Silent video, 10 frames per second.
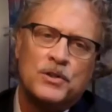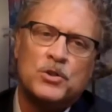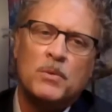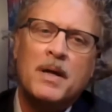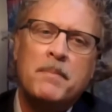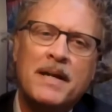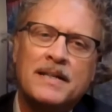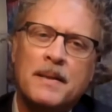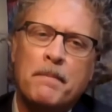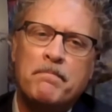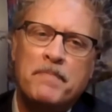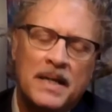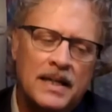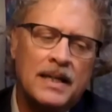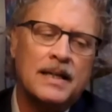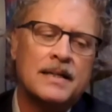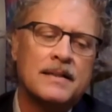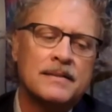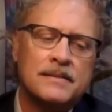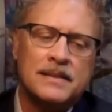Somebody makes a big
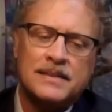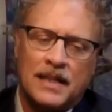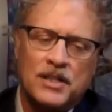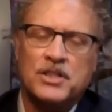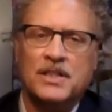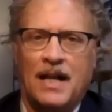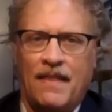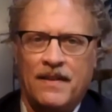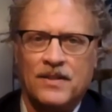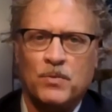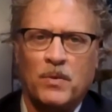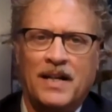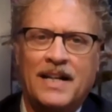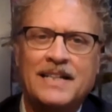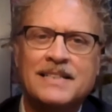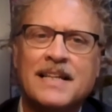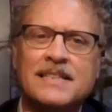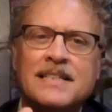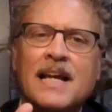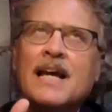discussion on this one. And he
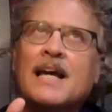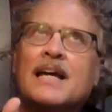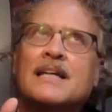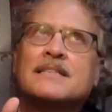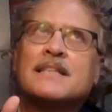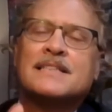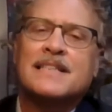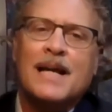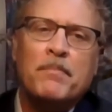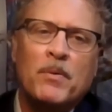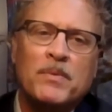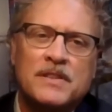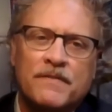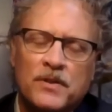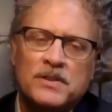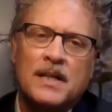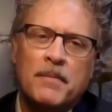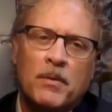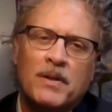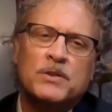says his example was the first
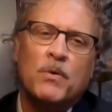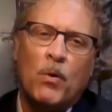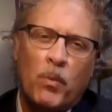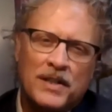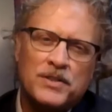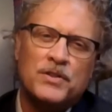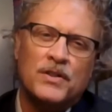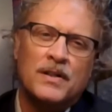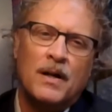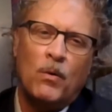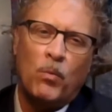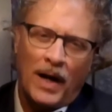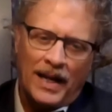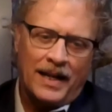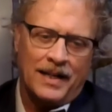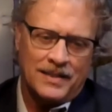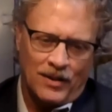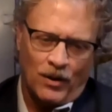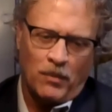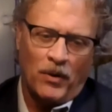time he went to a Western wedding
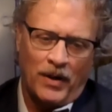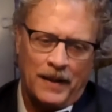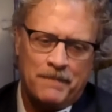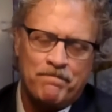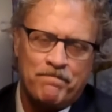ceremony.